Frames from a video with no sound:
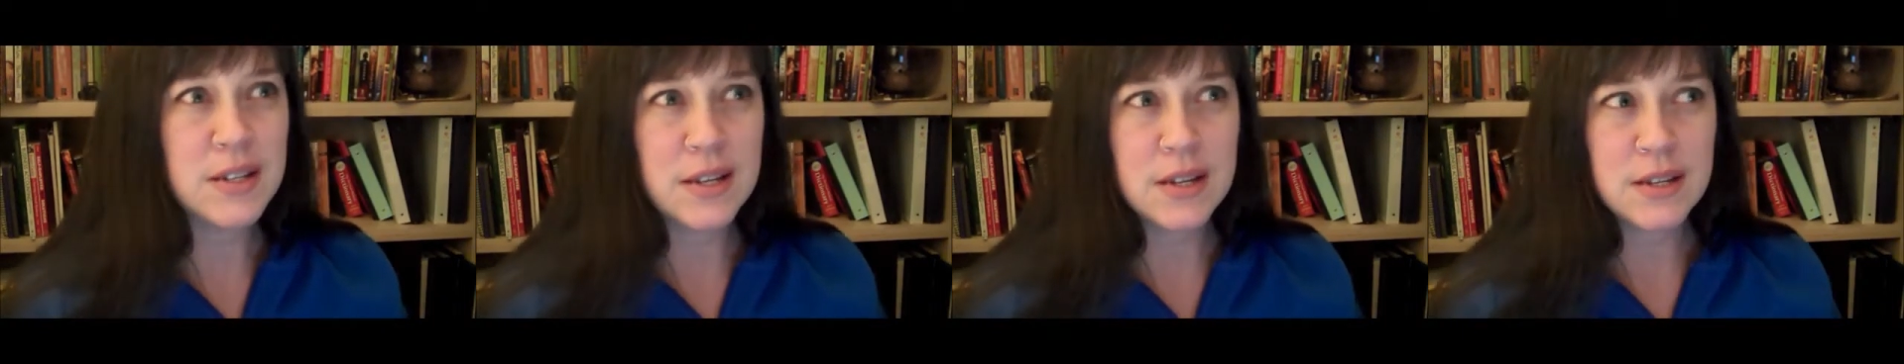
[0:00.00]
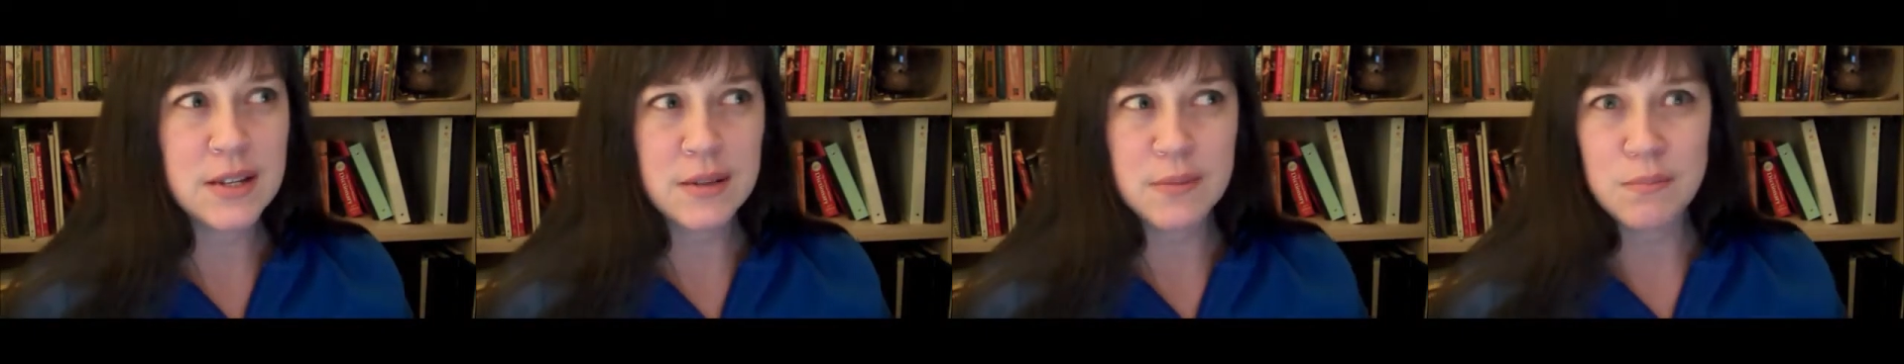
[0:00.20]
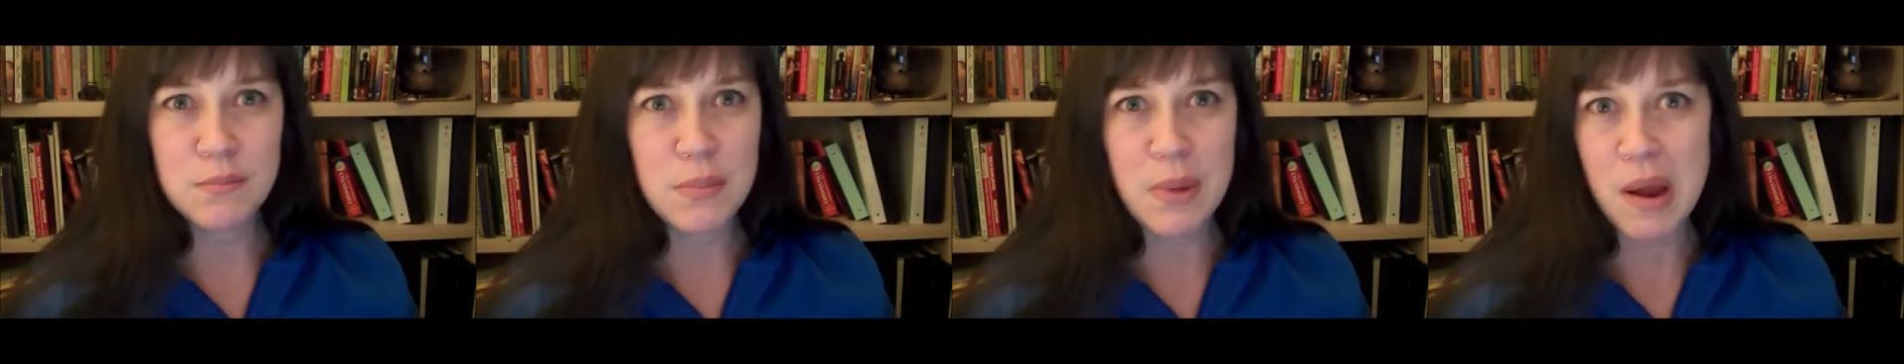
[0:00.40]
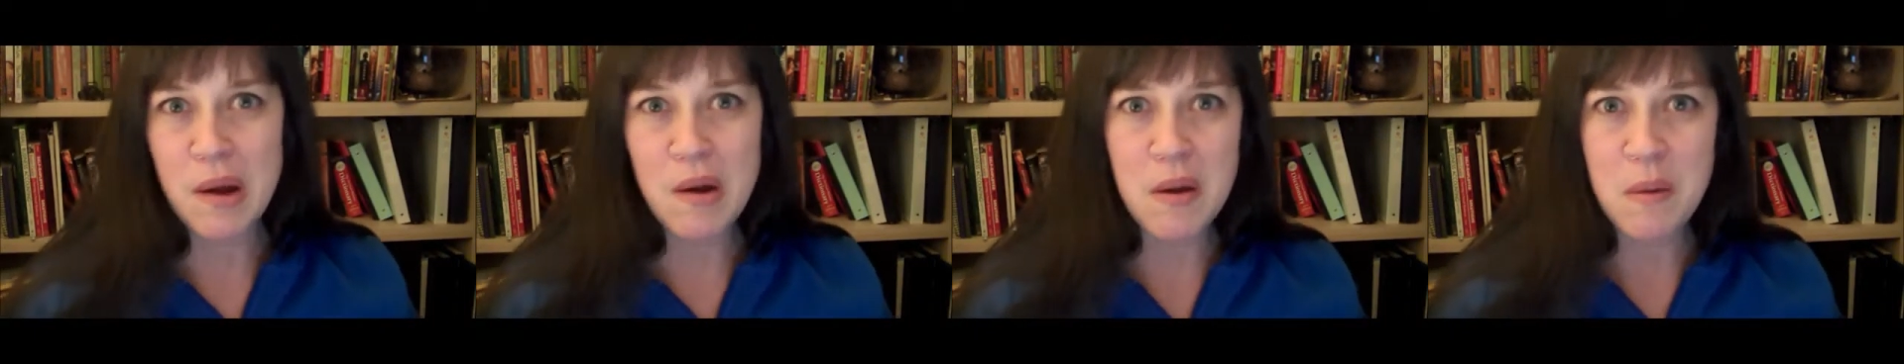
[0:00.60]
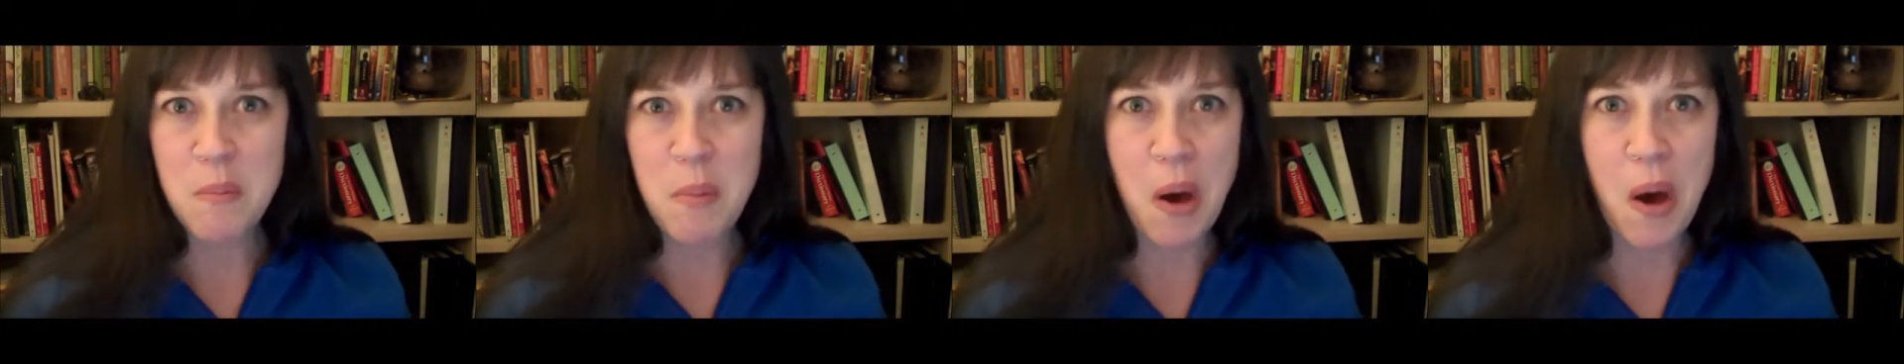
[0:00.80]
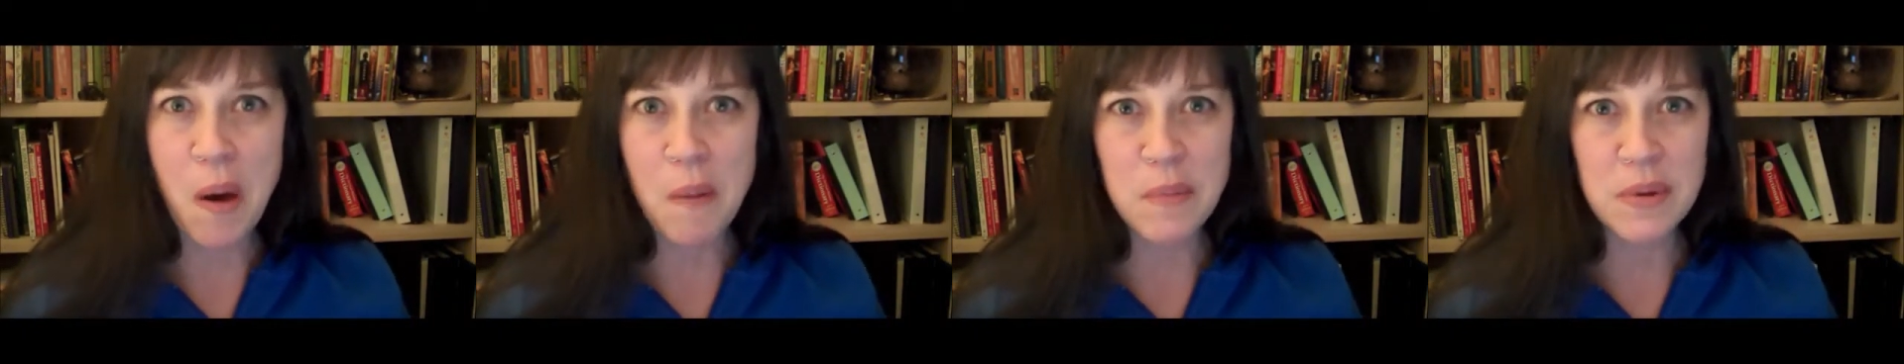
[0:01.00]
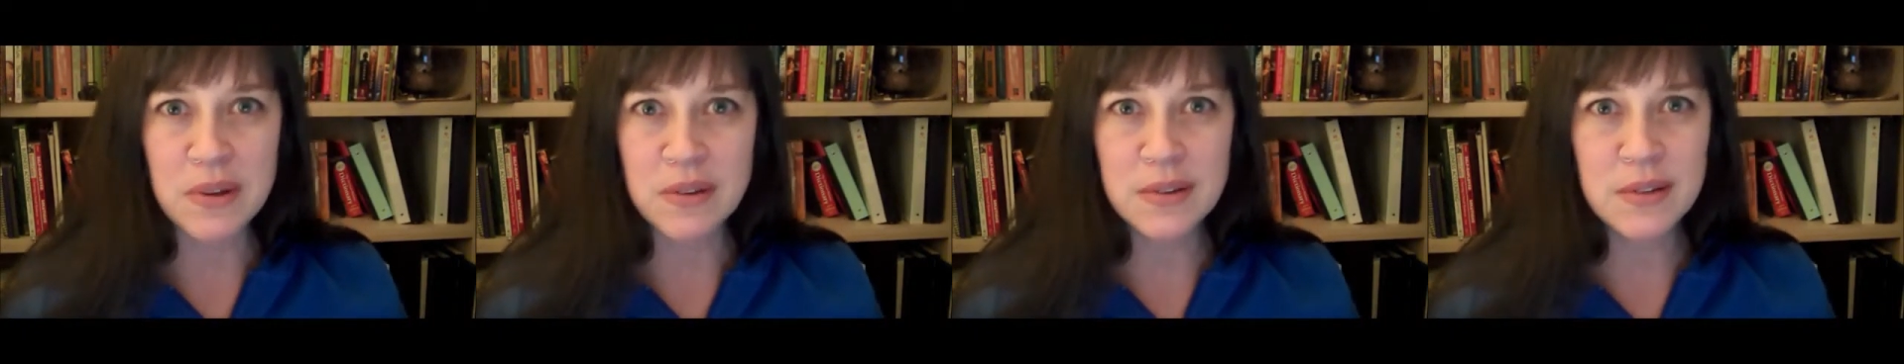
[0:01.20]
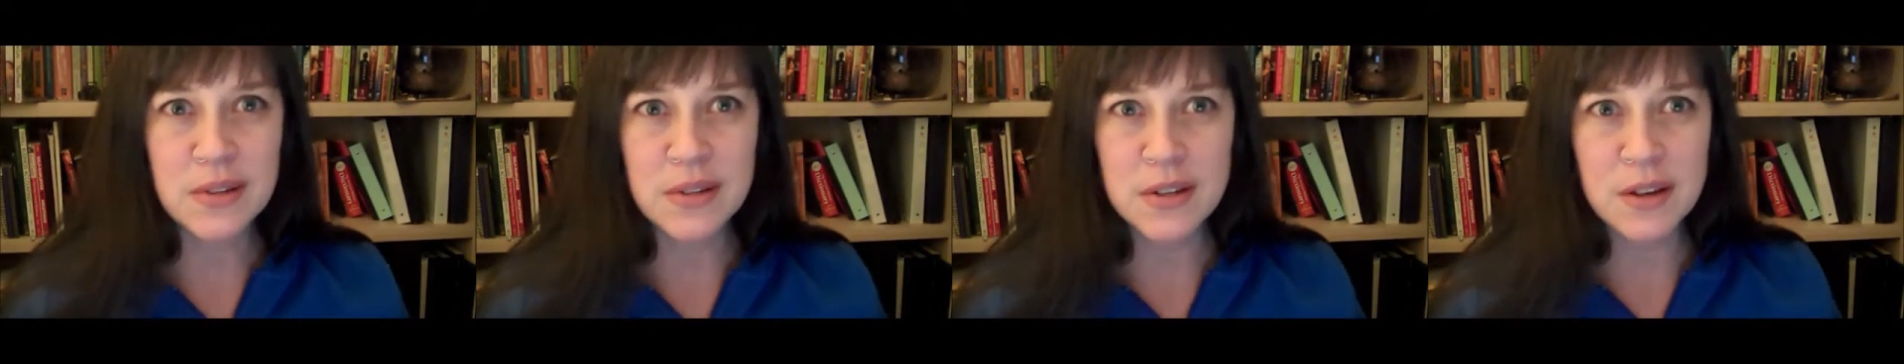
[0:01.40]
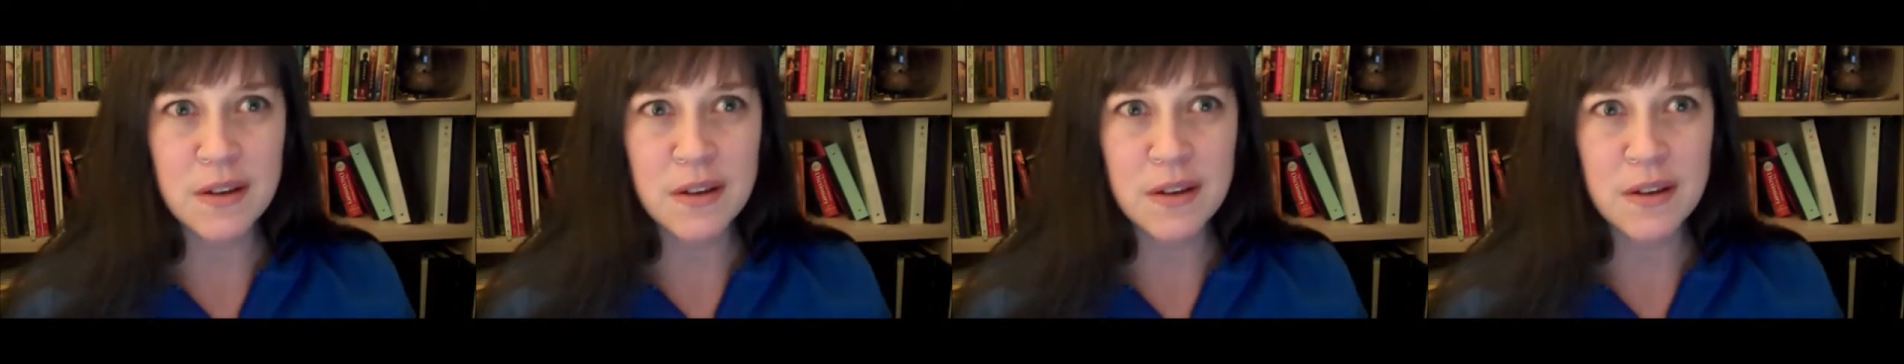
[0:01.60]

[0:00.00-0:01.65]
this Mary Poppins